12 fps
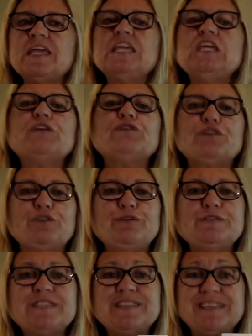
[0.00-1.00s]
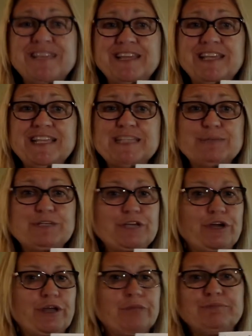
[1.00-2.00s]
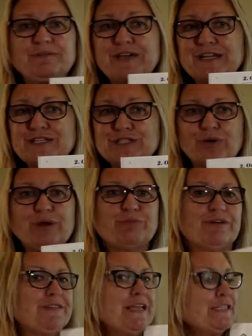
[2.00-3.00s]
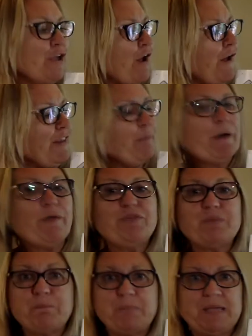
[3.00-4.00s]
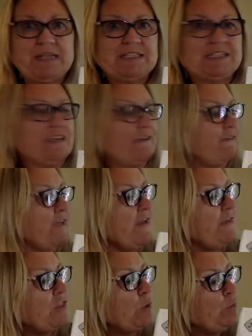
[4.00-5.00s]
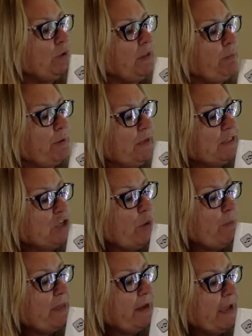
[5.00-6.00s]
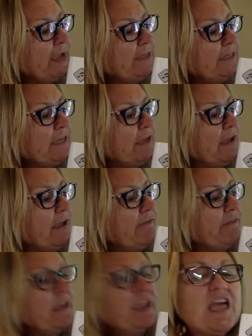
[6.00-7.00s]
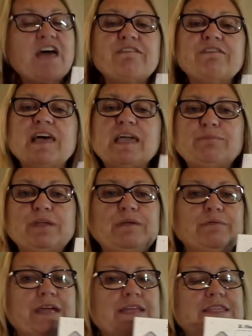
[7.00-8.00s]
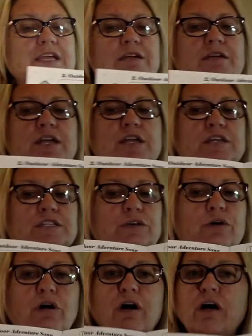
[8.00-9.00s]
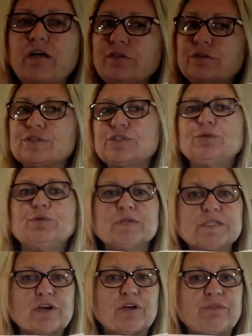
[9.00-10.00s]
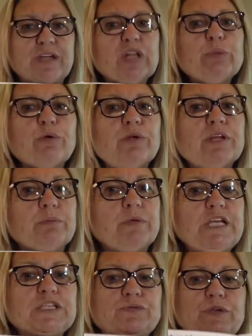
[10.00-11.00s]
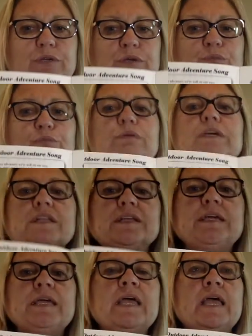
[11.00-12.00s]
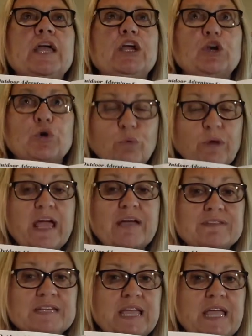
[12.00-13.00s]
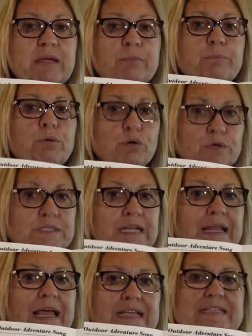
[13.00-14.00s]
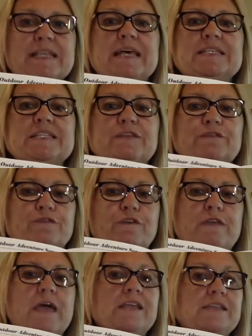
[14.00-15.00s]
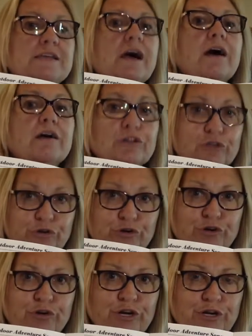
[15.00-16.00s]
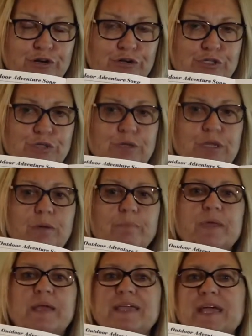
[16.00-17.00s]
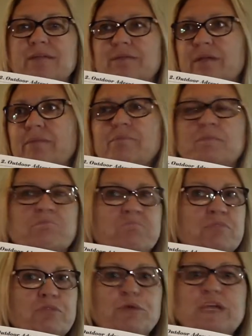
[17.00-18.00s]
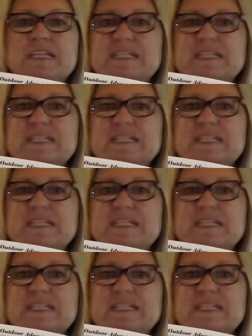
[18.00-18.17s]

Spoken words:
If you're using the KiddyKeys material, we've got a storybook that's all about the bass clef that really brings home that idea of that F line being right there. So all those tools are available in a place for you to really craft a personalized lesson for that young learner in your studio. Again, 3 to